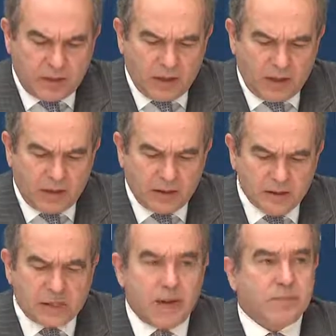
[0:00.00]
uh,
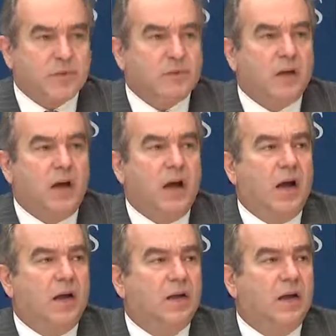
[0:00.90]
steps
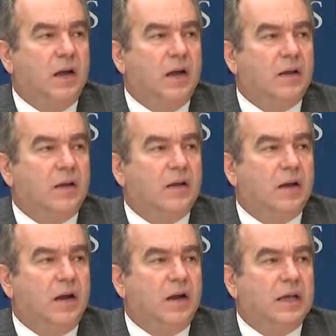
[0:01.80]
uh, uh
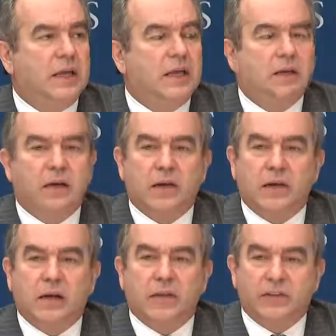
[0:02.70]
uh, in
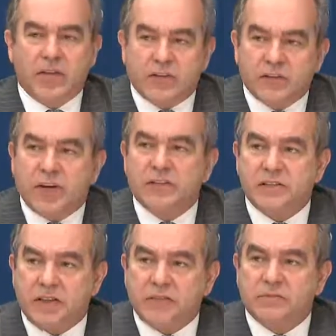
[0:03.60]
uh, the South China
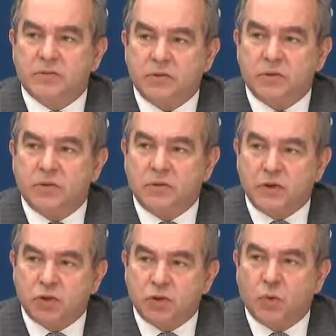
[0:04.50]
Sea to
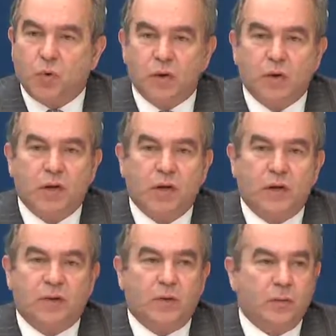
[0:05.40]
ensure
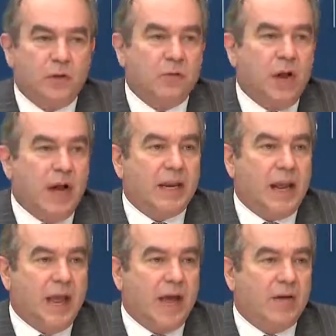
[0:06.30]
that we do not
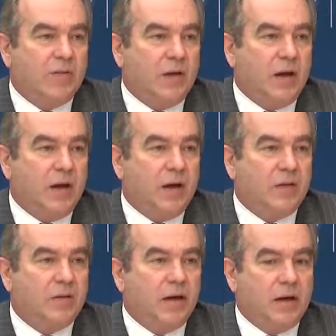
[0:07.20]
have uh,
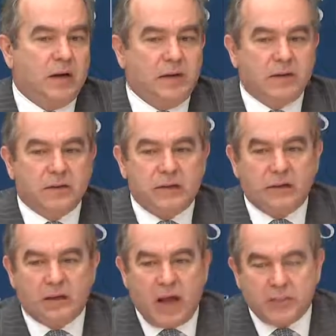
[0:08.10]

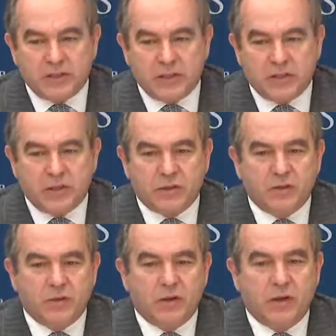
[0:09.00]
competition